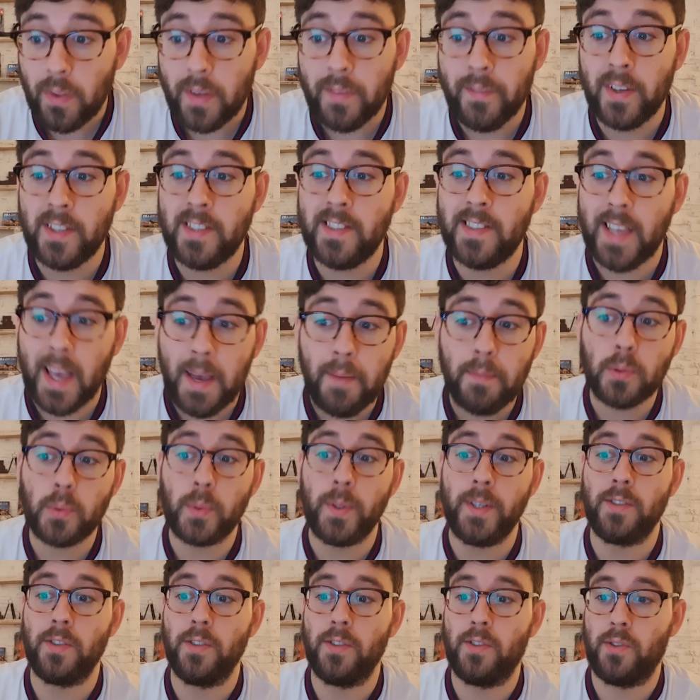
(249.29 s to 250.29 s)
versus
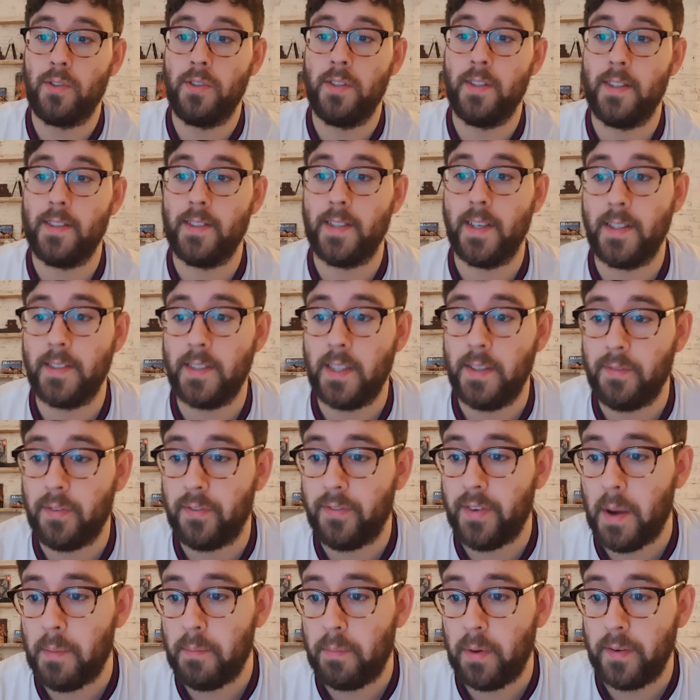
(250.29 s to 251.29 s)
Ipswich on Sunday the 16th of
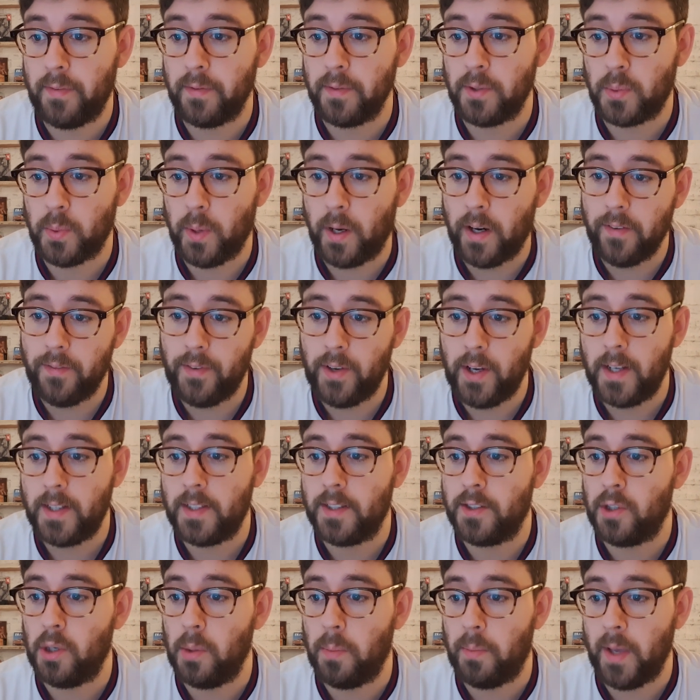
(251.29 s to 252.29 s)
February from 12:30
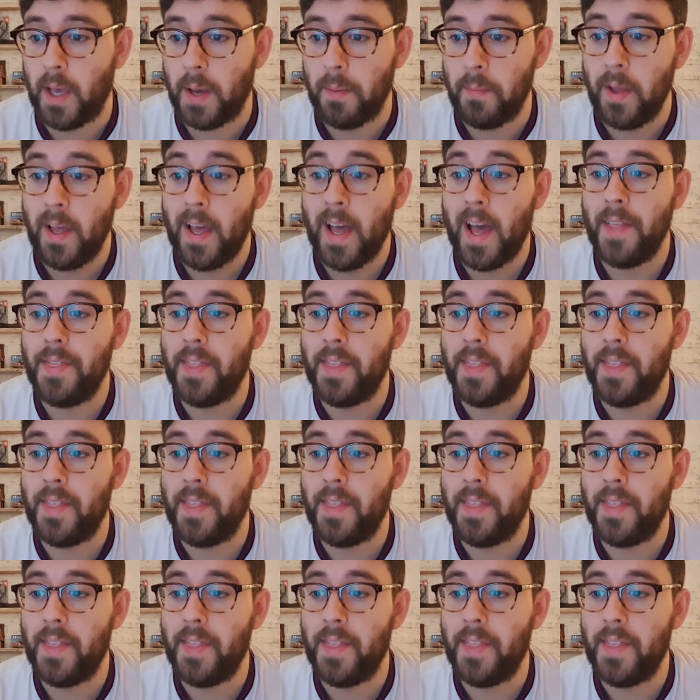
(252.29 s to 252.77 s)
to 2 p.m.